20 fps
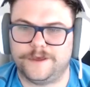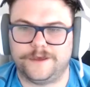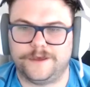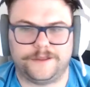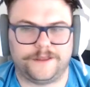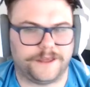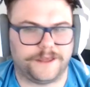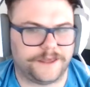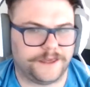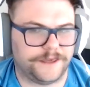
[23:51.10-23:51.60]

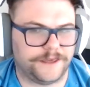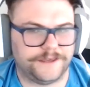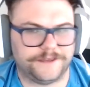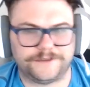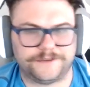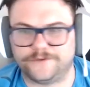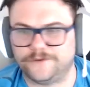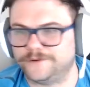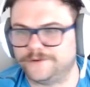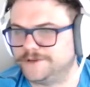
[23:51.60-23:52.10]
like
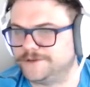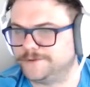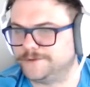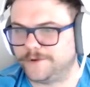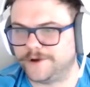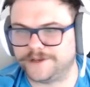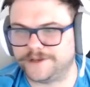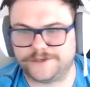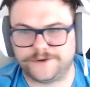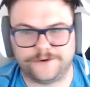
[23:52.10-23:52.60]
East versus
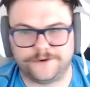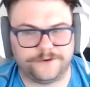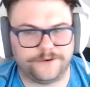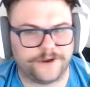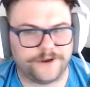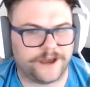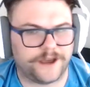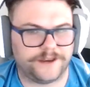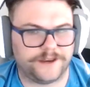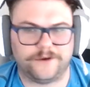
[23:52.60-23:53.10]
Western
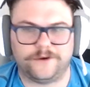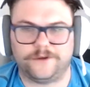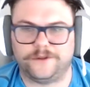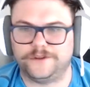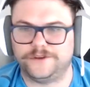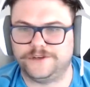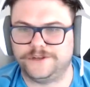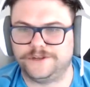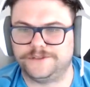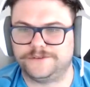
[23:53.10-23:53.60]

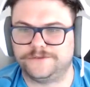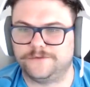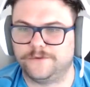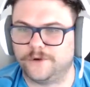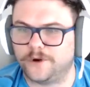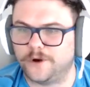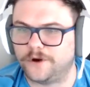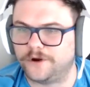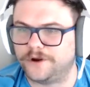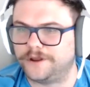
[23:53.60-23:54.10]
ideologies
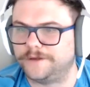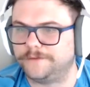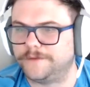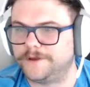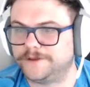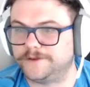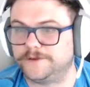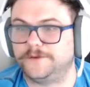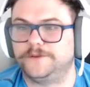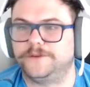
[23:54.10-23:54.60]
regarding
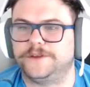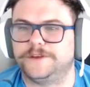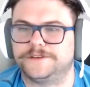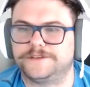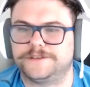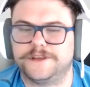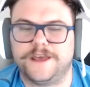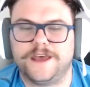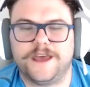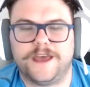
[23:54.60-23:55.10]
mental
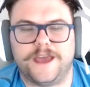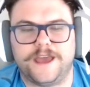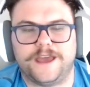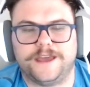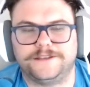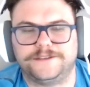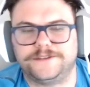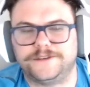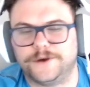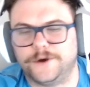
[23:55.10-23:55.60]
illness.
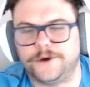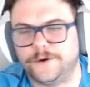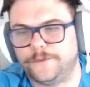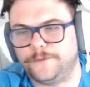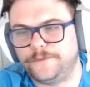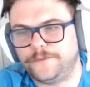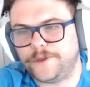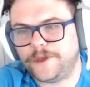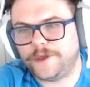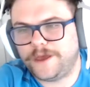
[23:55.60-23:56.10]
And so
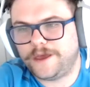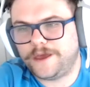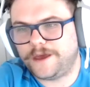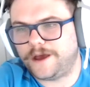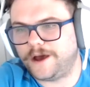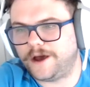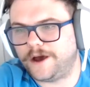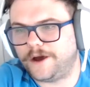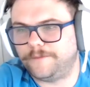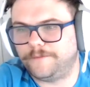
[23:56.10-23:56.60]

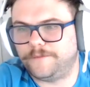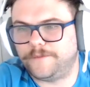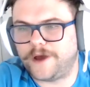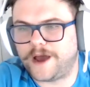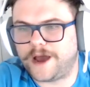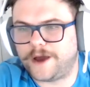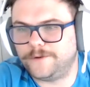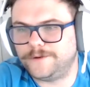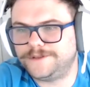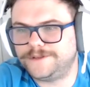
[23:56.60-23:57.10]
um
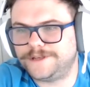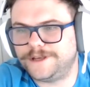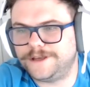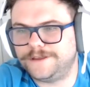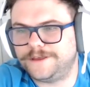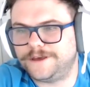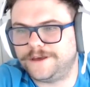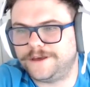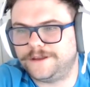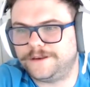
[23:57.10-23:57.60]
I would say
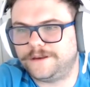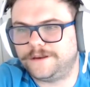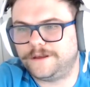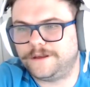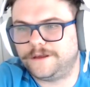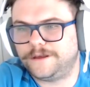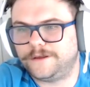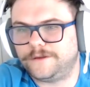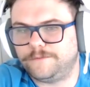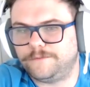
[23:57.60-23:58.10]
that
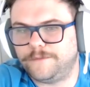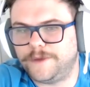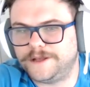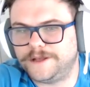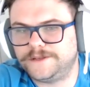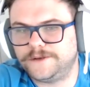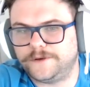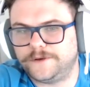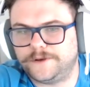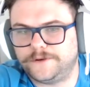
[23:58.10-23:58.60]

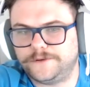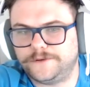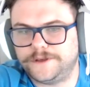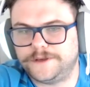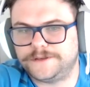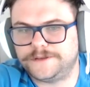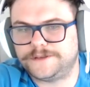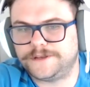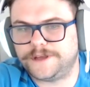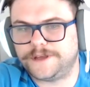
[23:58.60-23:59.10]
mental
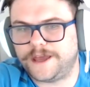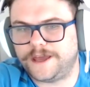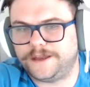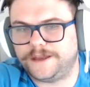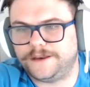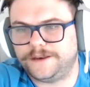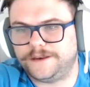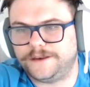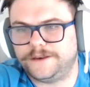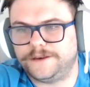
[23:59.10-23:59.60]
illness
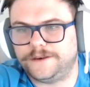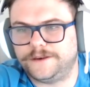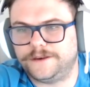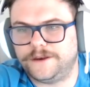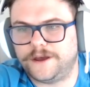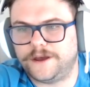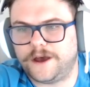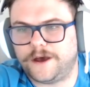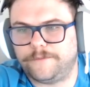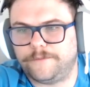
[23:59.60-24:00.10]
and
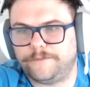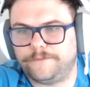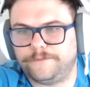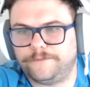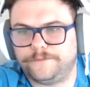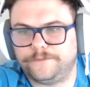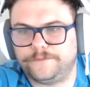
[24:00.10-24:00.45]
um